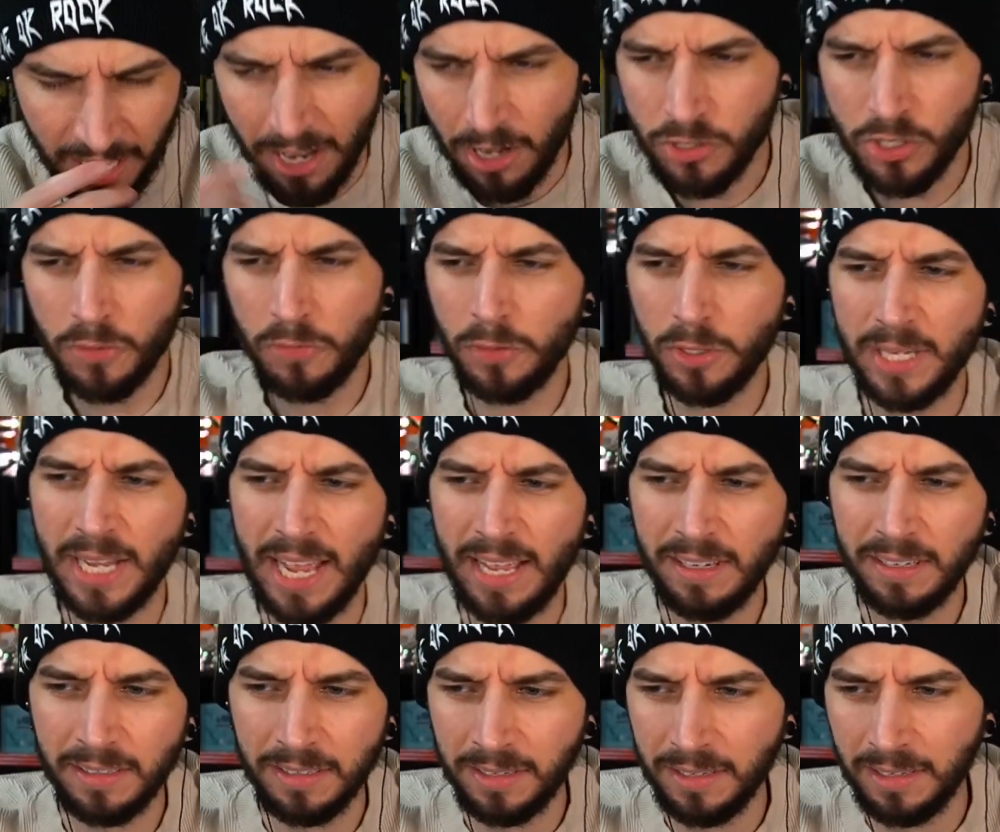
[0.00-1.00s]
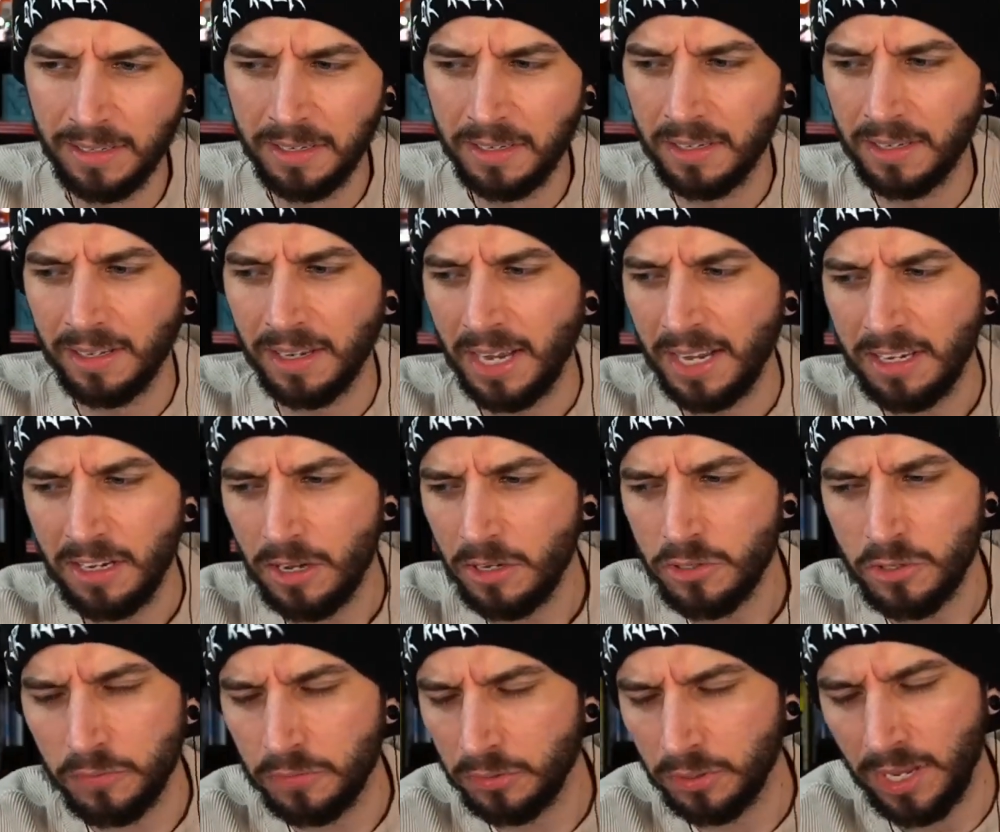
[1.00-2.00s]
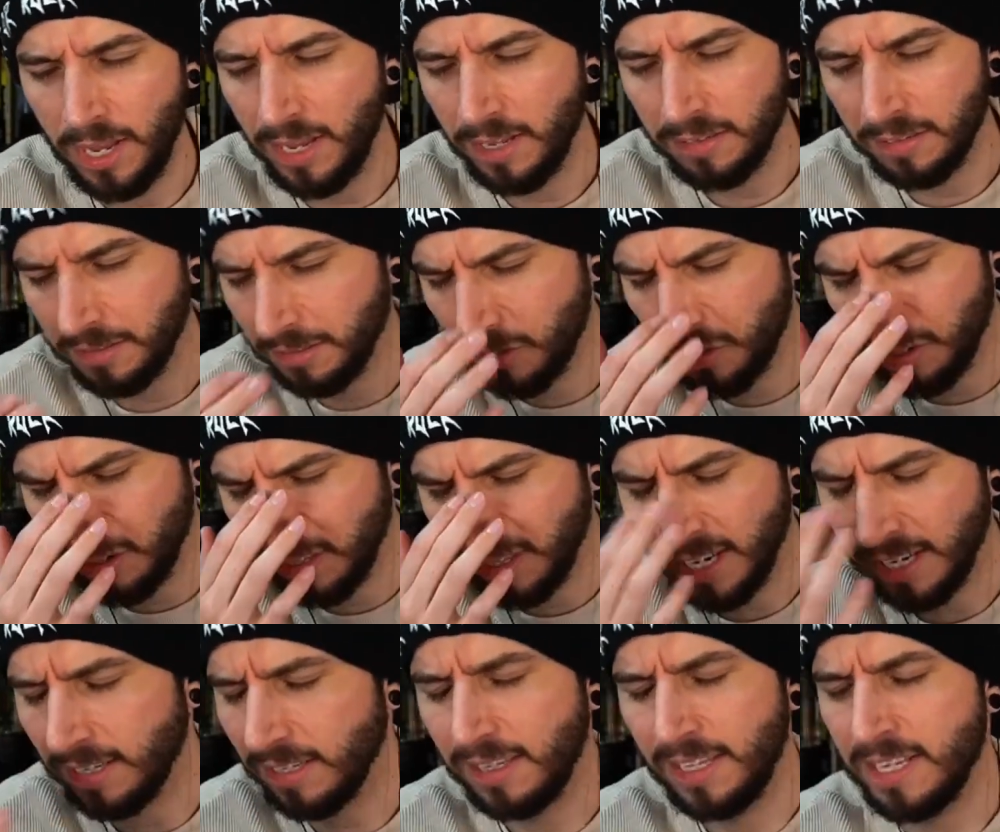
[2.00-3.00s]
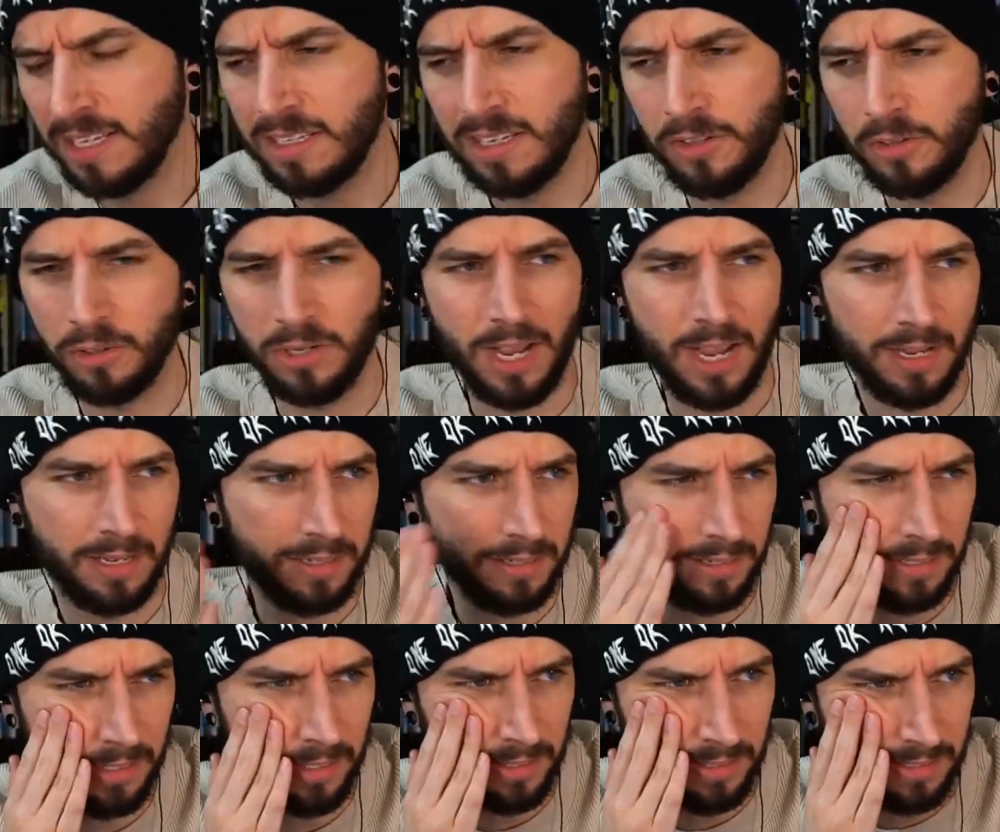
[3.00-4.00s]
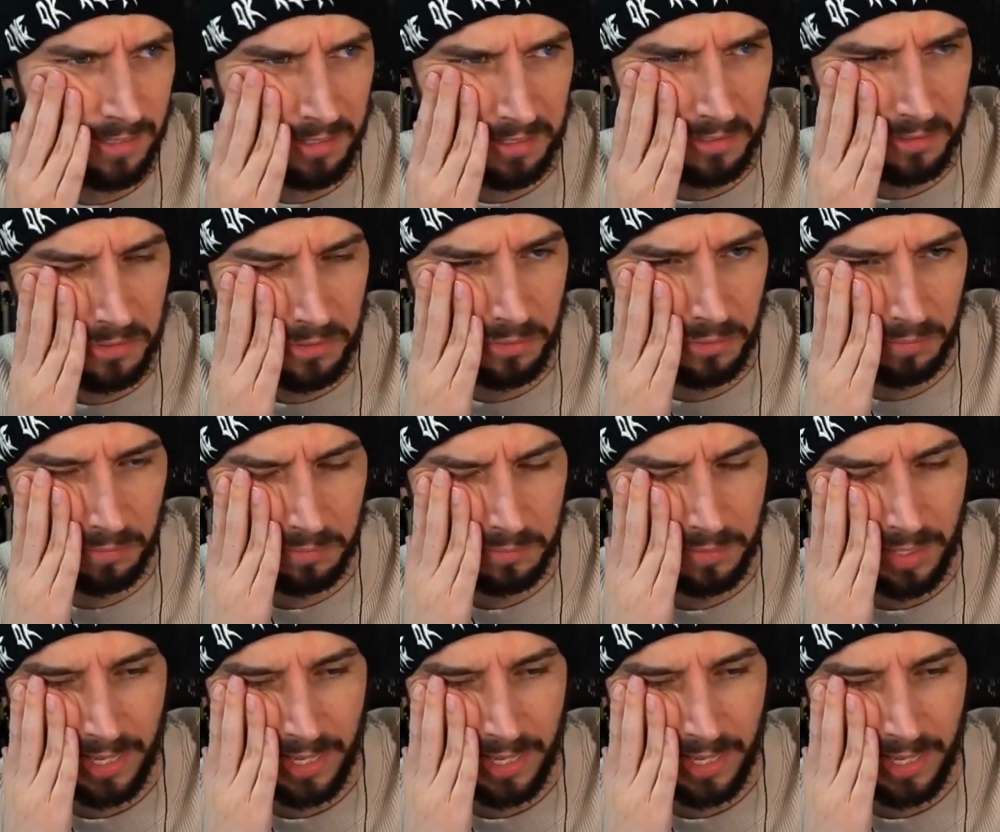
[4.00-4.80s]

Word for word: I also forget. I also forget. Sorry that this other guy he can sing too.